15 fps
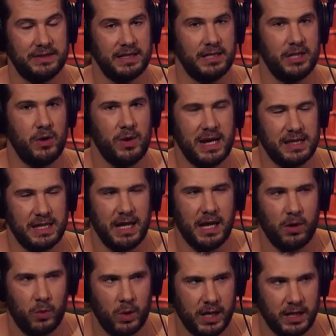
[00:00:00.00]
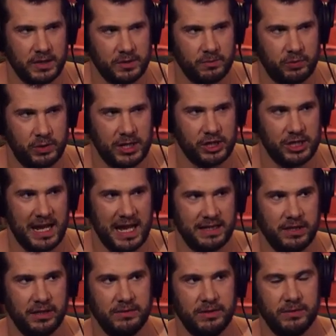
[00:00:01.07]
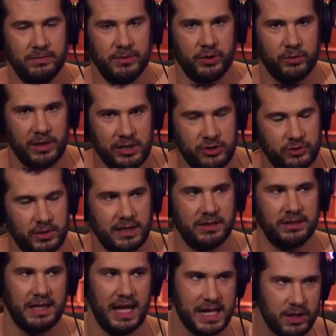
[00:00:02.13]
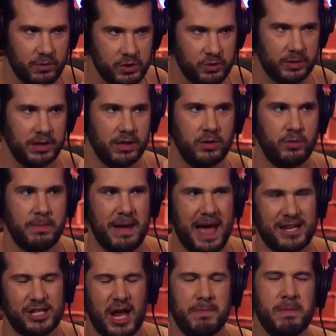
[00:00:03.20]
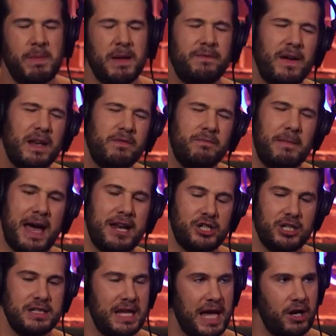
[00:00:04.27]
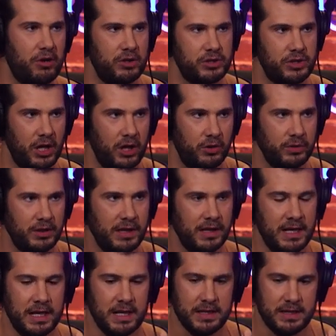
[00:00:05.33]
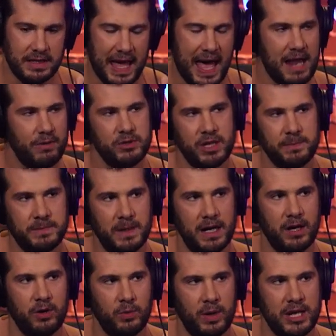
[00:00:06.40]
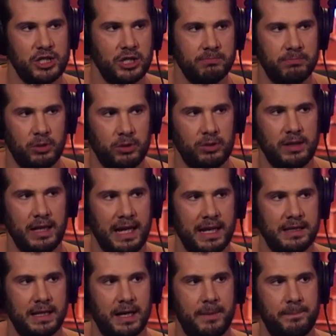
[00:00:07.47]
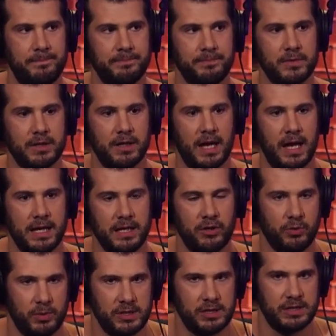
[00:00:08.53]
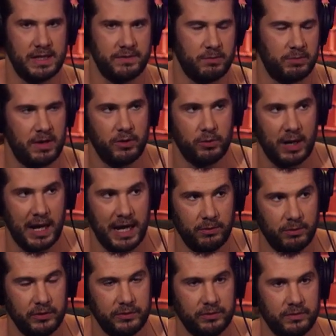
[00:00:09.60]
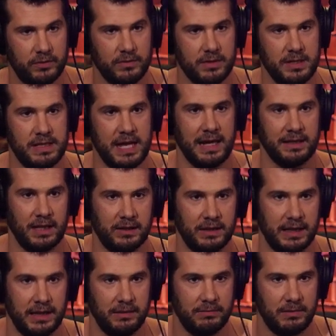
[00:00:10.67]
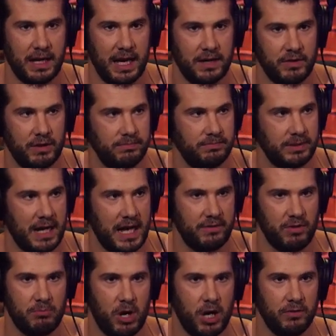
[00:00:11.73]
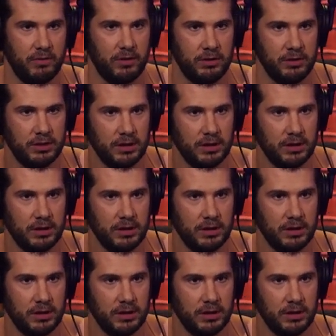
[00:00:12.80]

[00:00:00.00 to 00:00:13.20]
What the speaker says: I said, you know what, I think I can work on this impression. And the green screening, the lighting was really good. We matched, yeah. I'm a big fan of matching tenor and tone. Mm-hmm. That was up there, Raging Bull, and you know, the recent Saving Private Ryan was technically kind of a yeah. kind of a marvel.